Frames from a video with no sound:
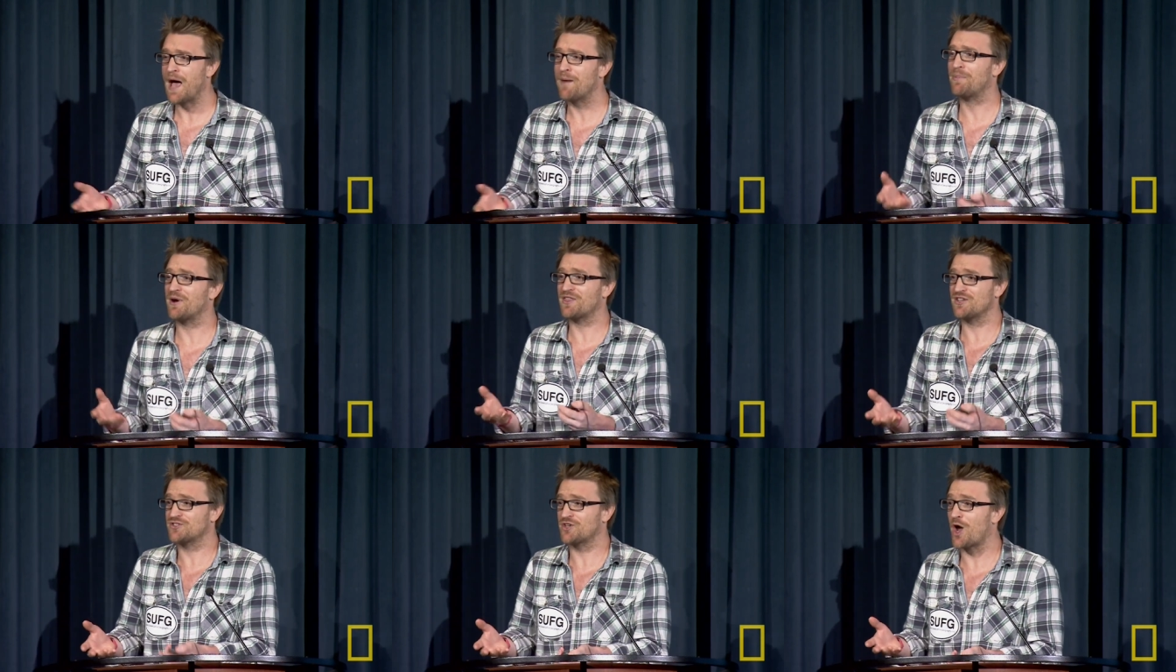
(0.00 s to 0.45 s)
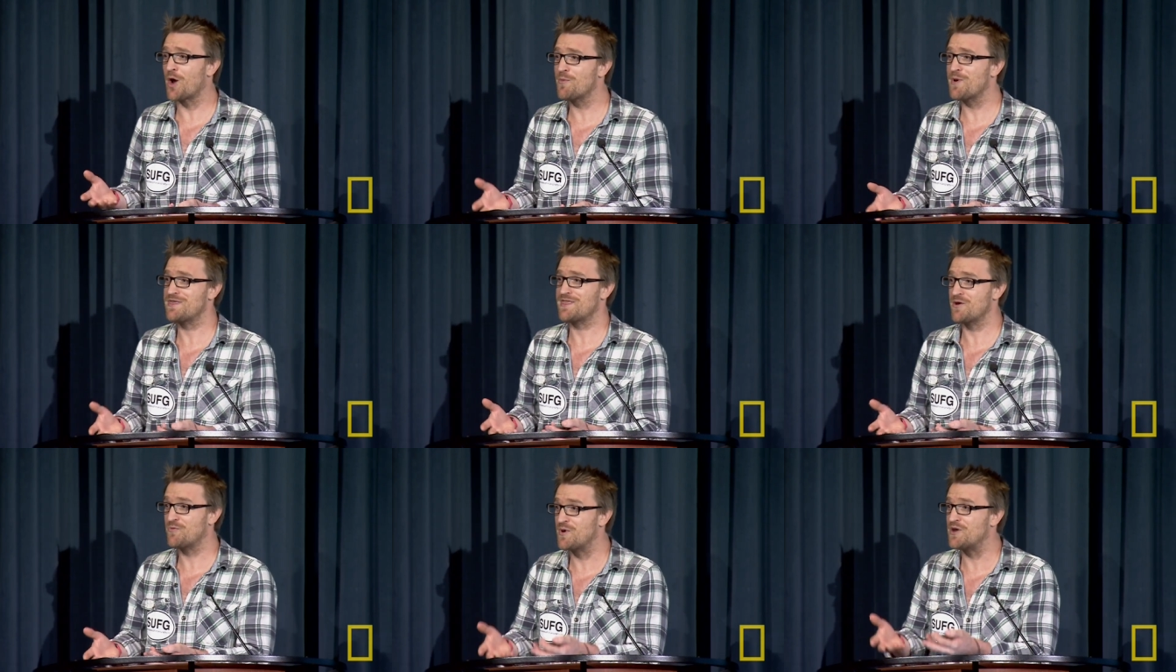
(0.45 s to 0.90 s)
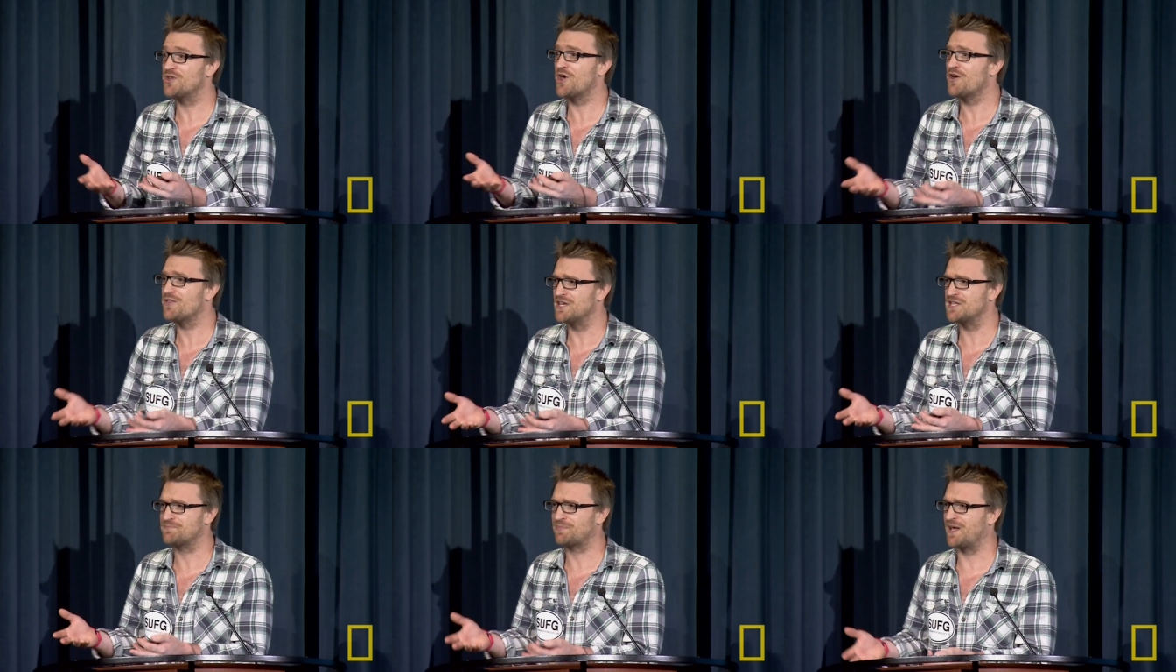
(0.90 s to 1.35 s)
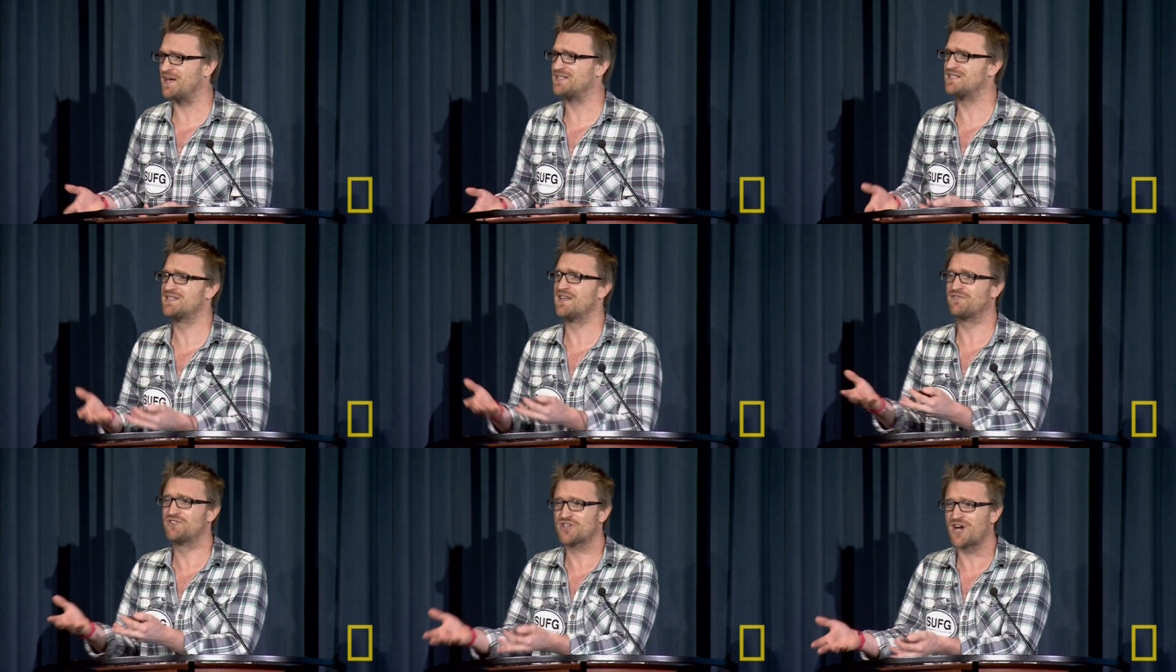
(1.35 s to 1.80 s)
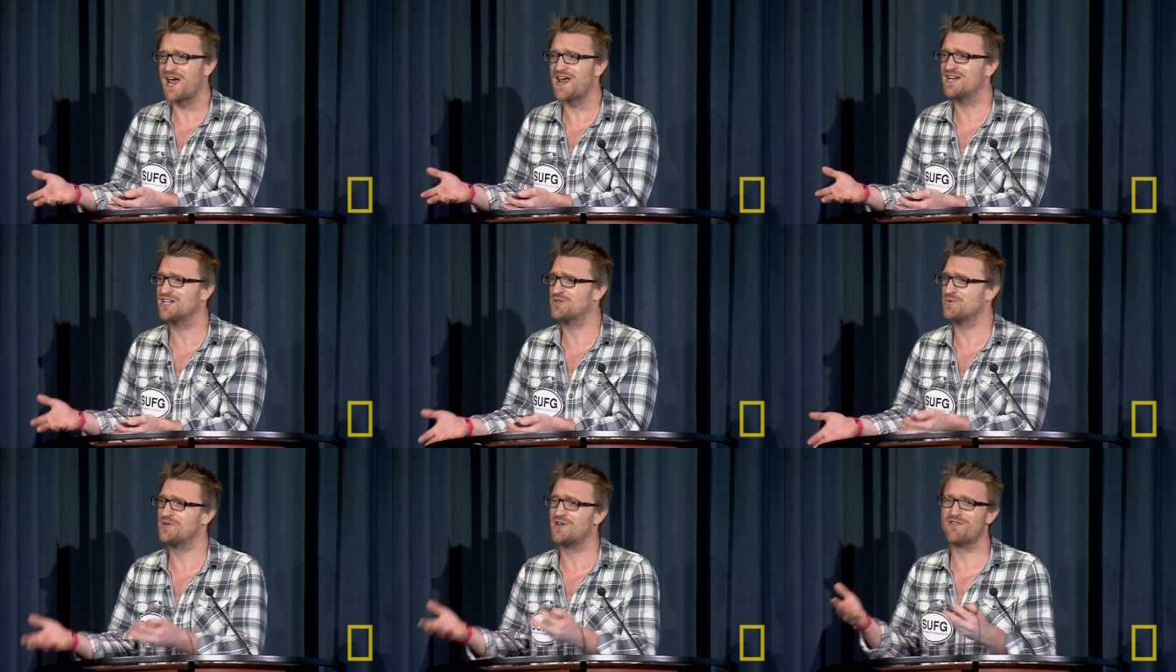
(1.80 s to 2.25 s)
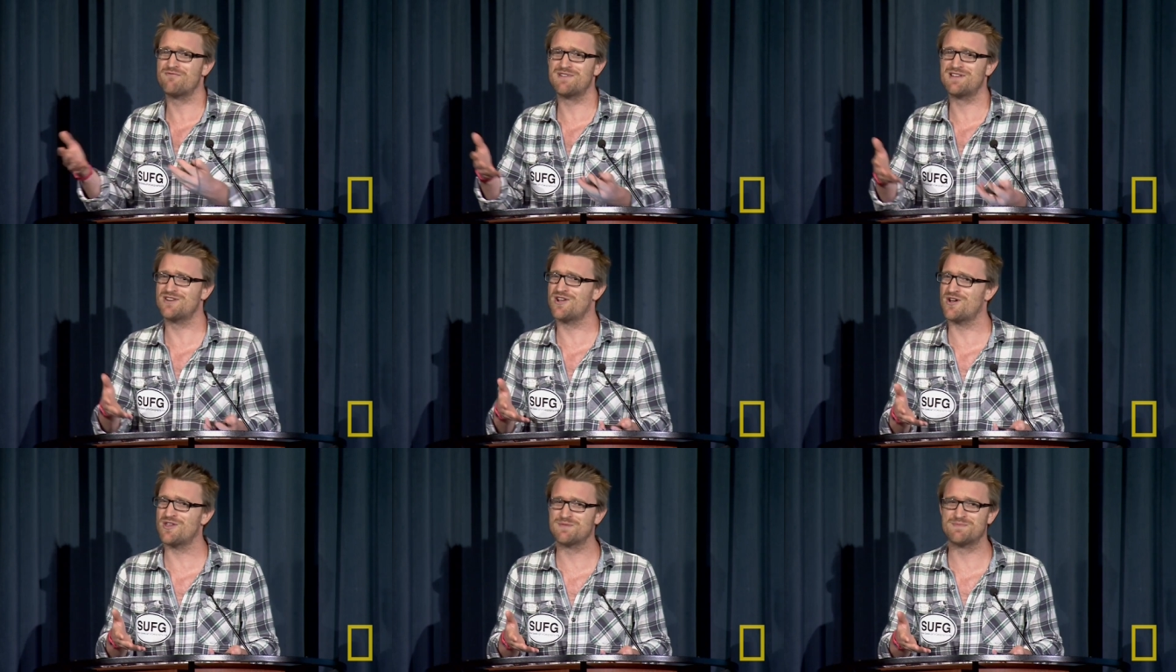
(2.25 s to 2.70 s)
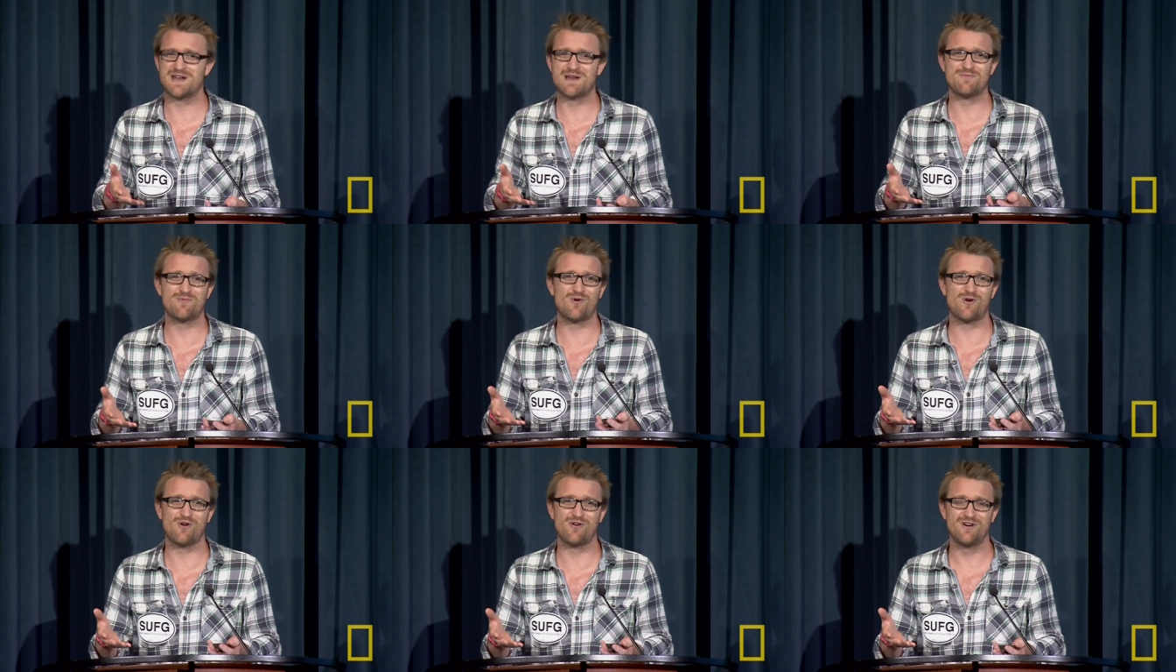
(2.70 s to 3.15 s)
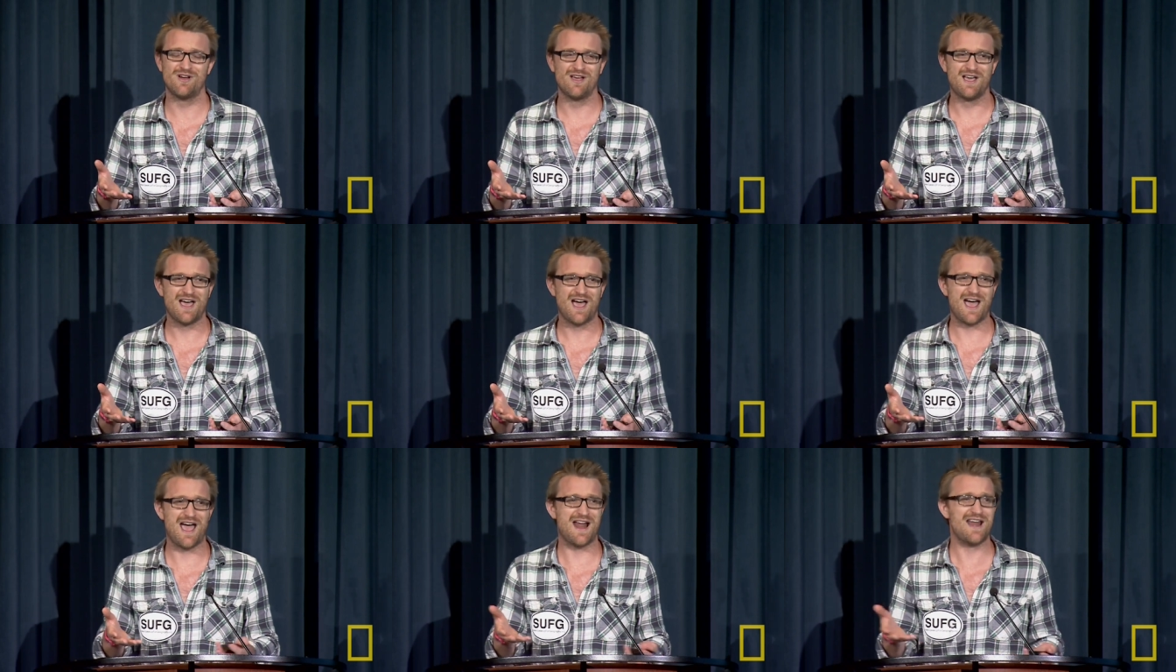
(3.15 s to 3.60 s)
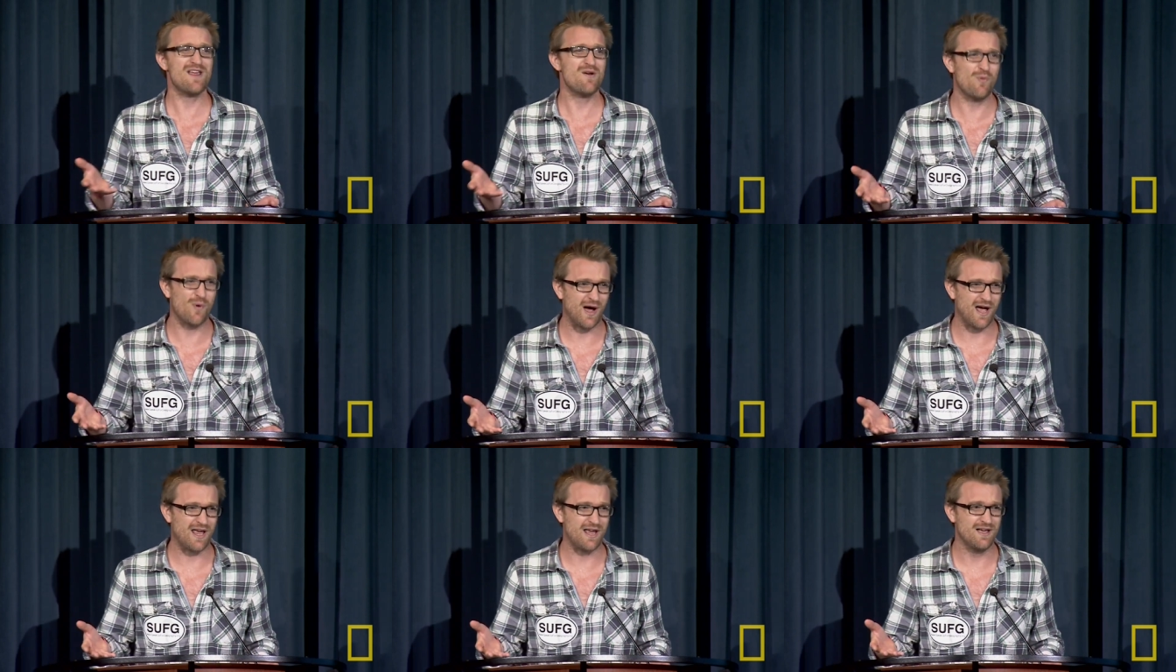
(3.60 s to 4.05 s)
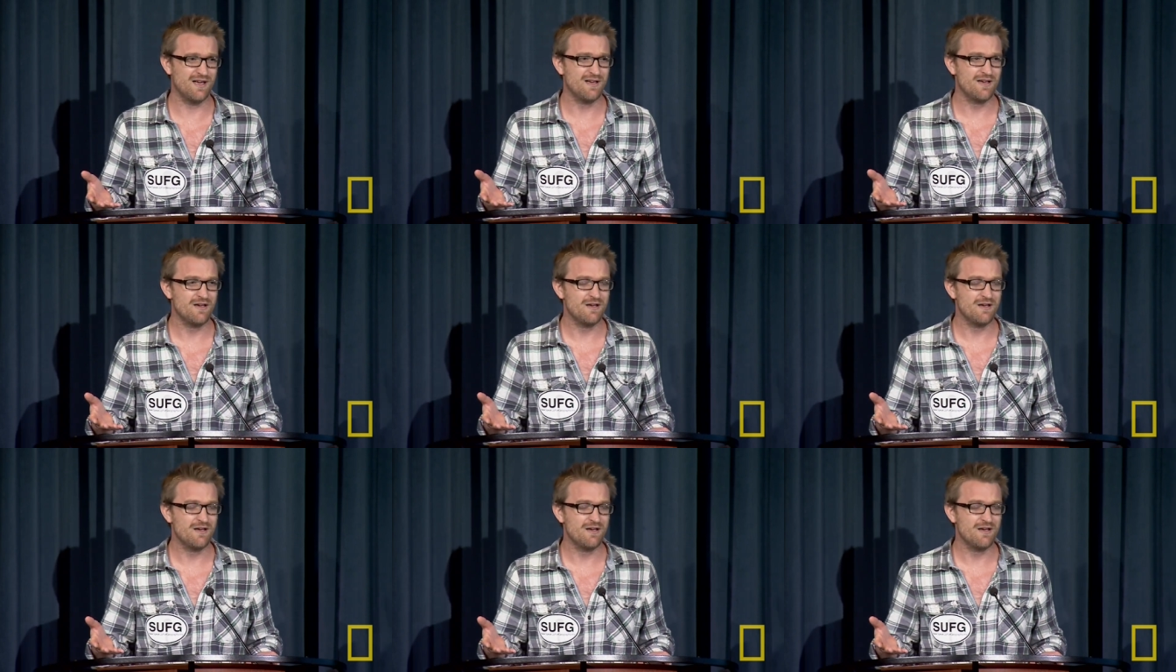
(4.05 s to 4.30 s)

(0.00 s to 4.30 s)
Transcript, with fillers: And by the time we think we know those places, they've changed, so we don't really know them anymore anyway,